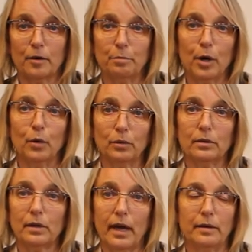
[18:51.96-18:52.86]
their
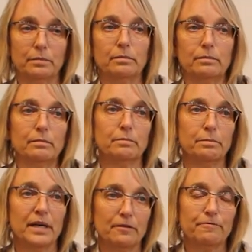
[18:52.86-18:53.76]
boat had
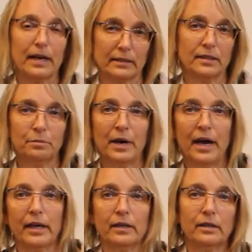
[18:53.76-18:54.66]
been affected
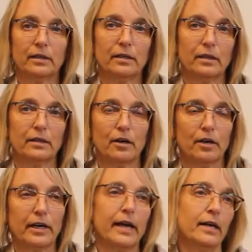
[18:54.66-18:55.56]
by
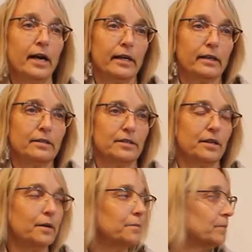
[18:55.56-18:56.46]
Hurricane Ike.
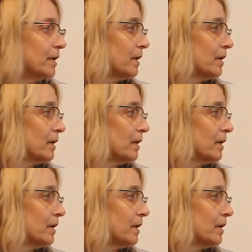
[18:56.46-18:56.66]
So,